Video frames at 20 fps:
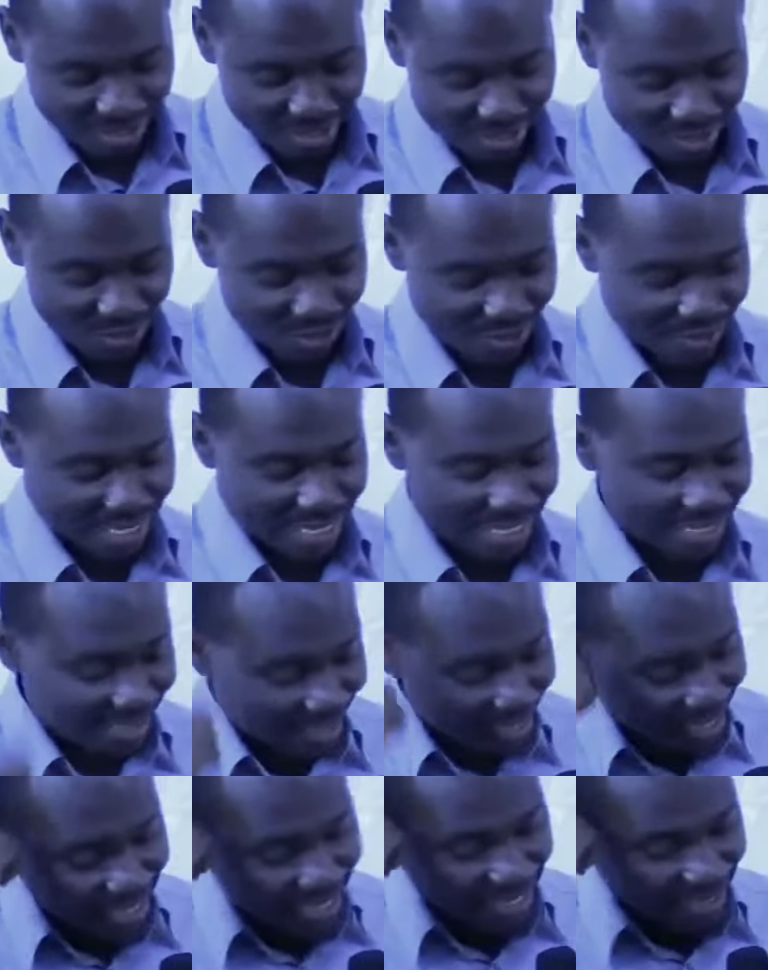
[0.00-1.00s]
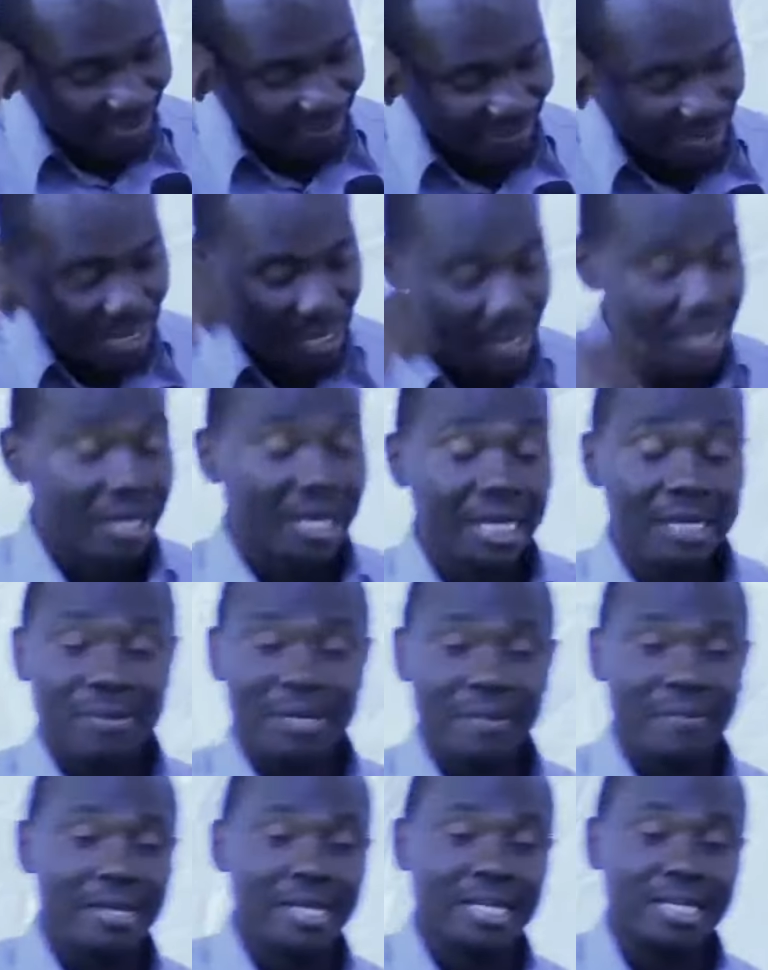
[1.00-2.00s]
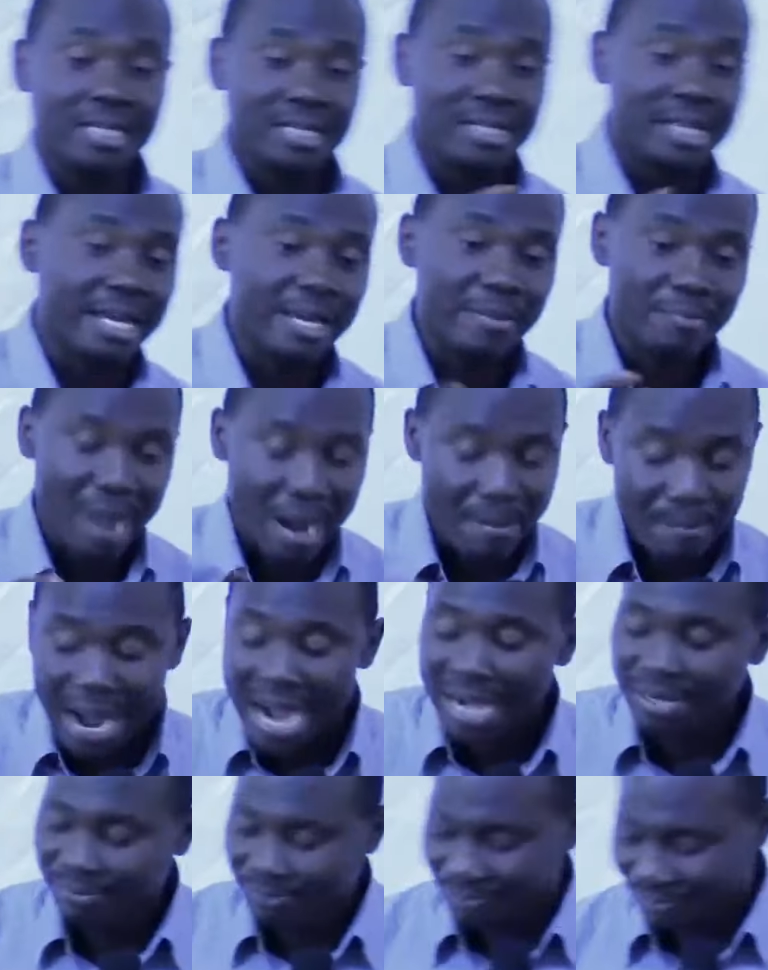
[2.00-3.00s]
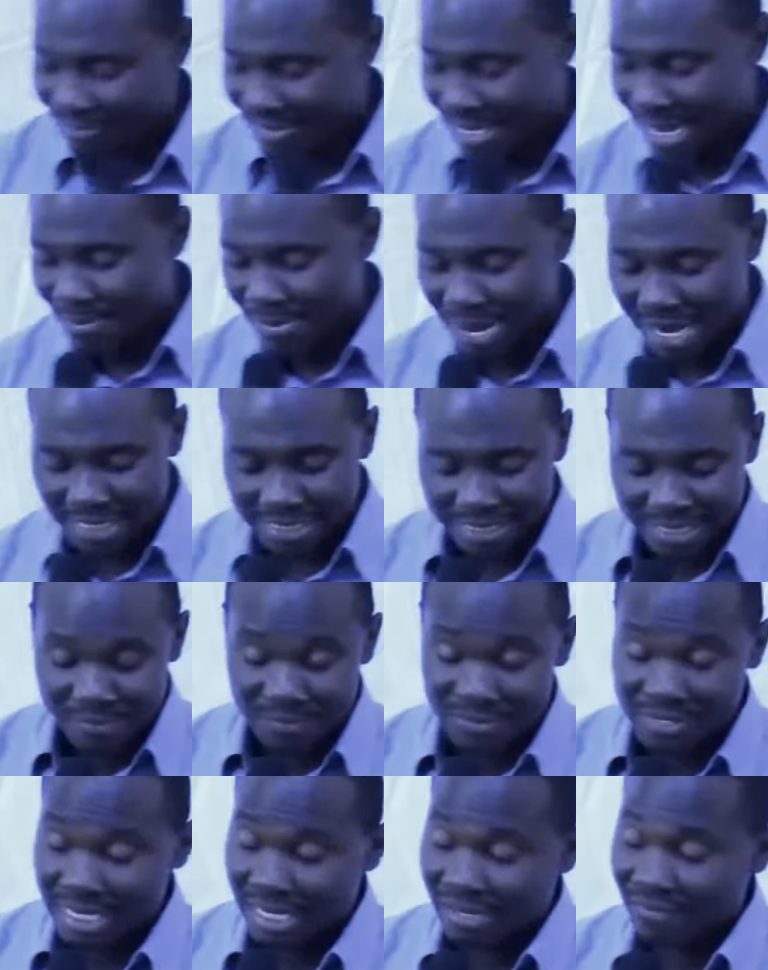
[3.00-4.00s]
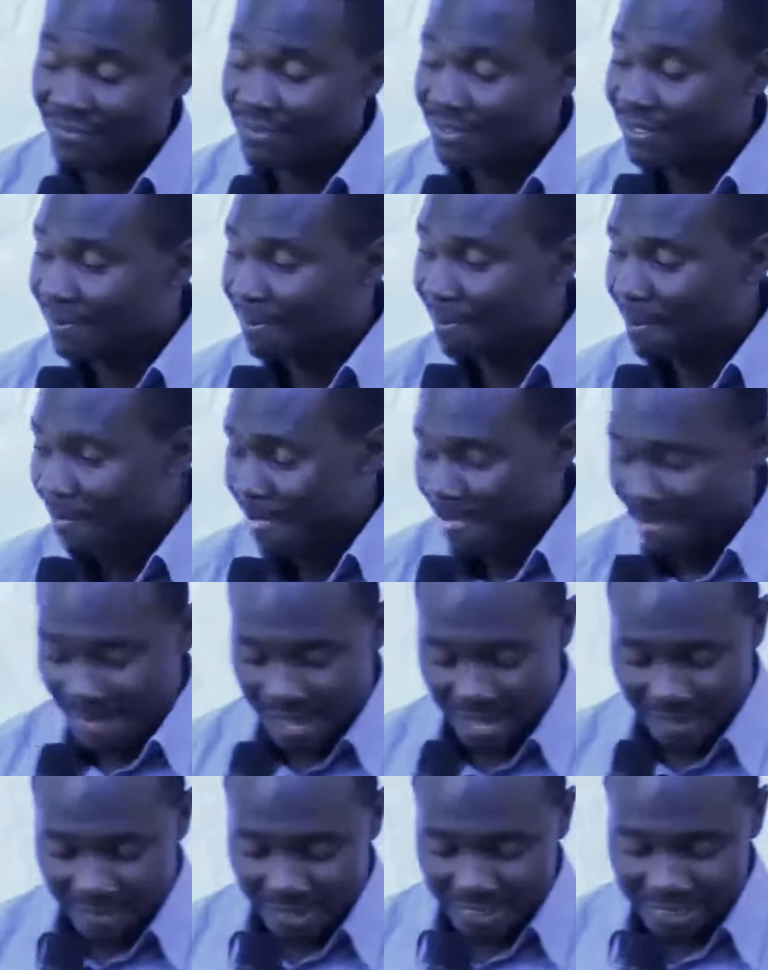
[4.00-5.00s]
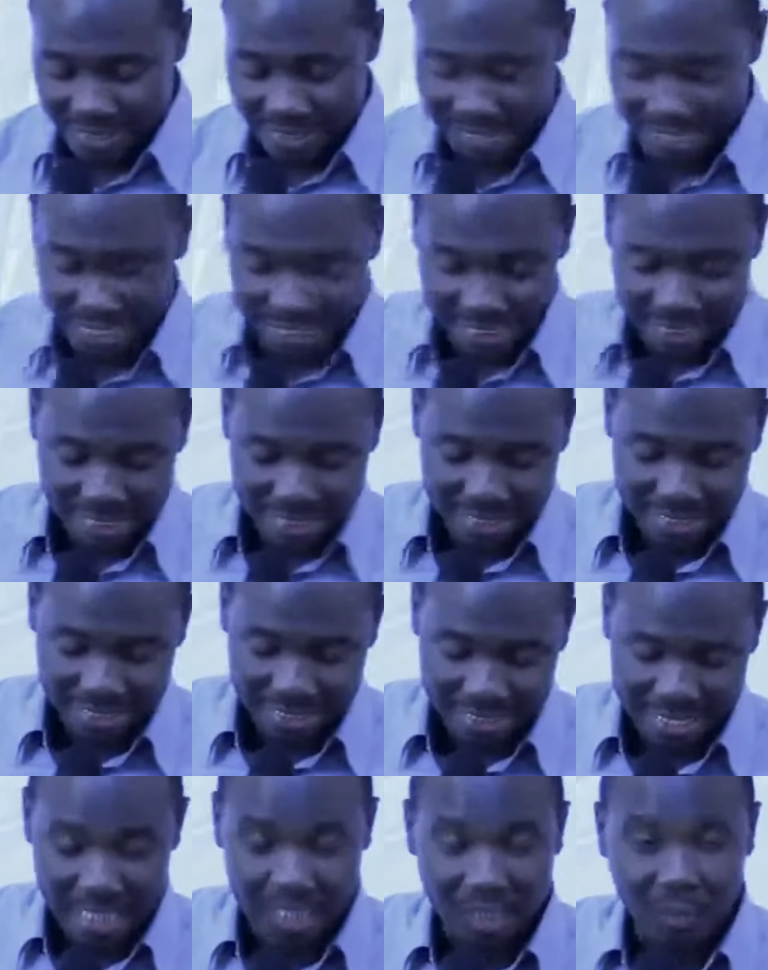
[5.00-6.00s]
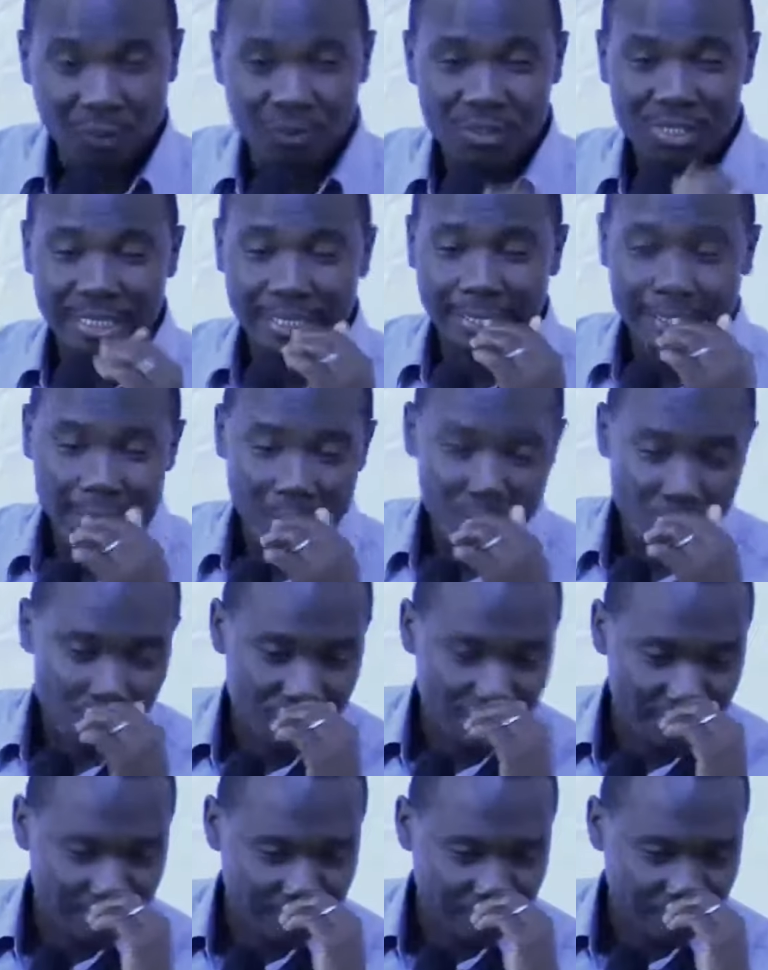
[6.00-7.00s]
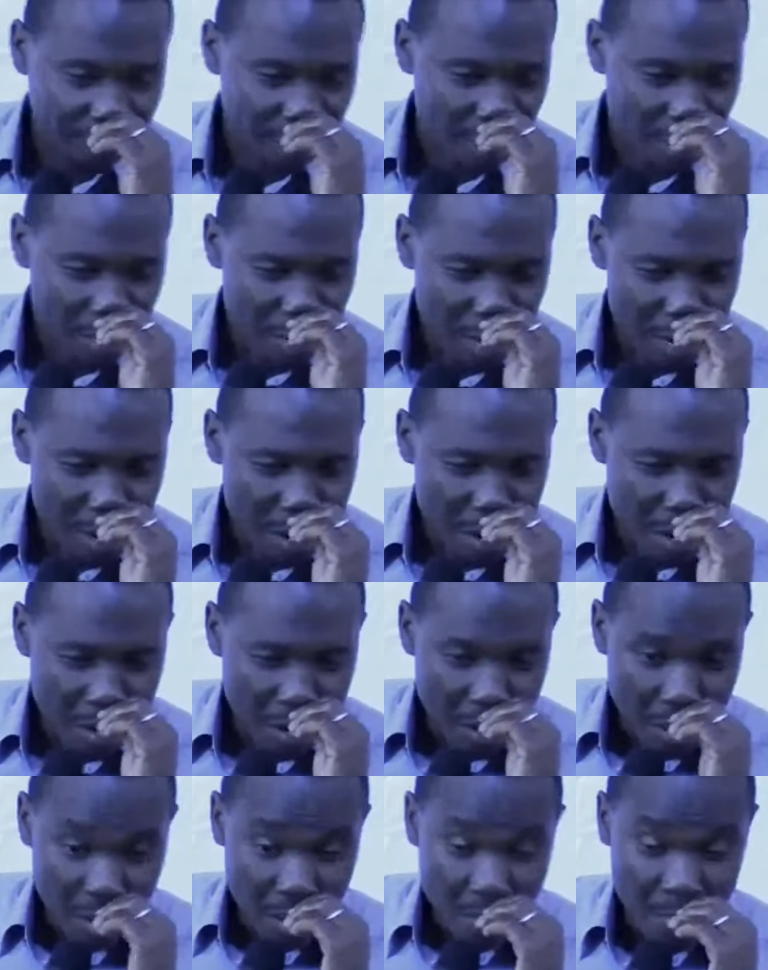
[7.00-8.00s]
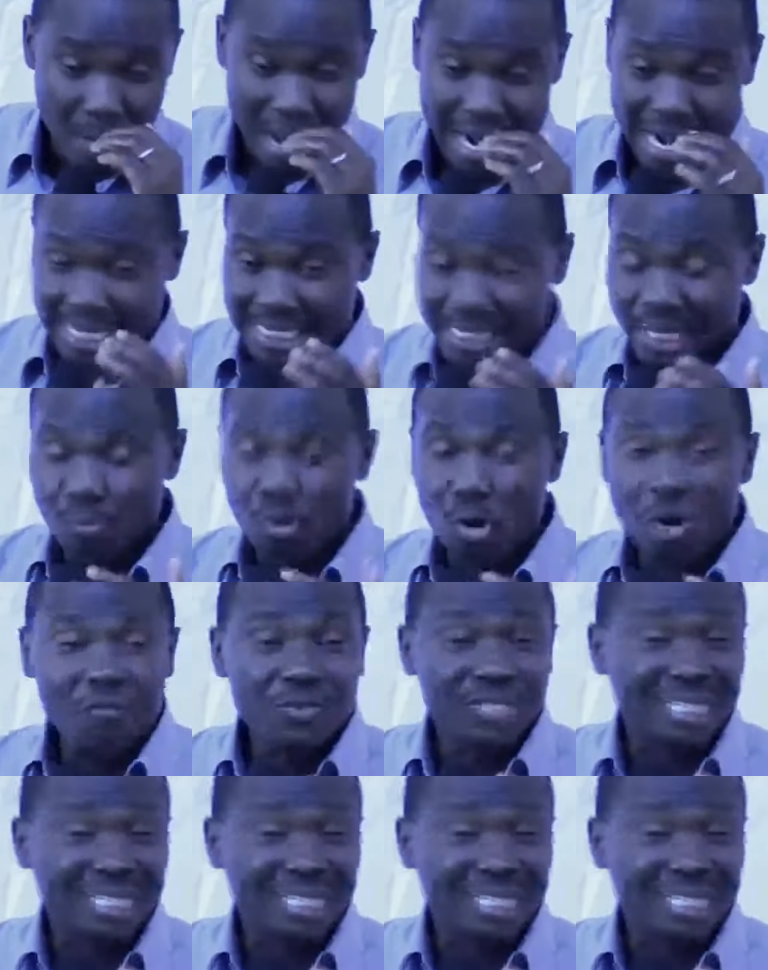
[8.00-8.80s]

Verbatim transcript: not they slender. Anyway, they murmur amongst themselves. And they say, that looks like a ghost. But as he moves